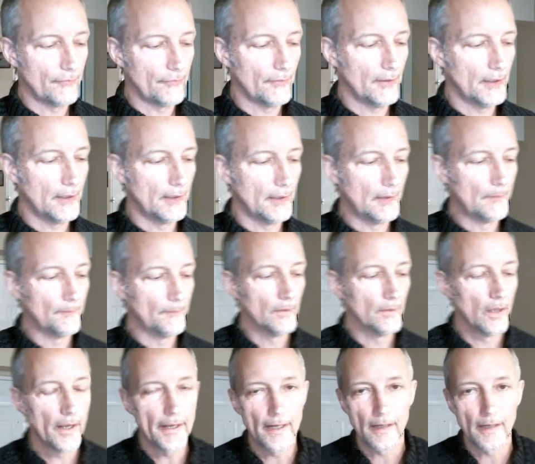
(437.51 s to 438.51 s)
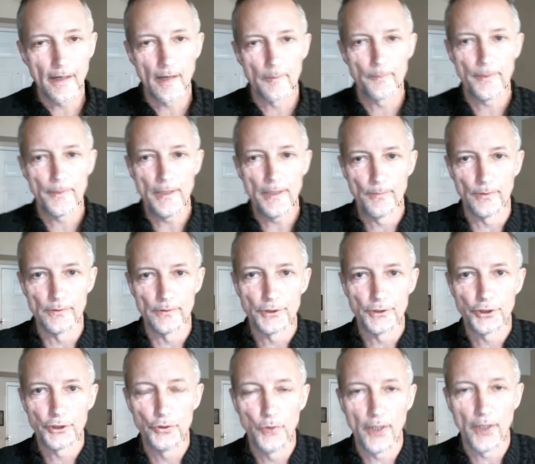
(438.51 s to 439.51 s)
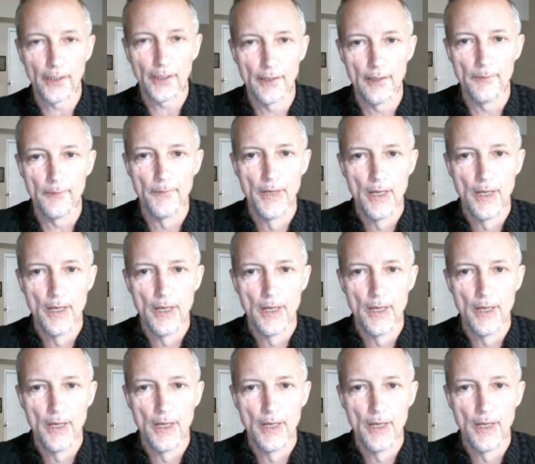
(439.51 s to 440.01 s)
Um, lining up people and shooting them,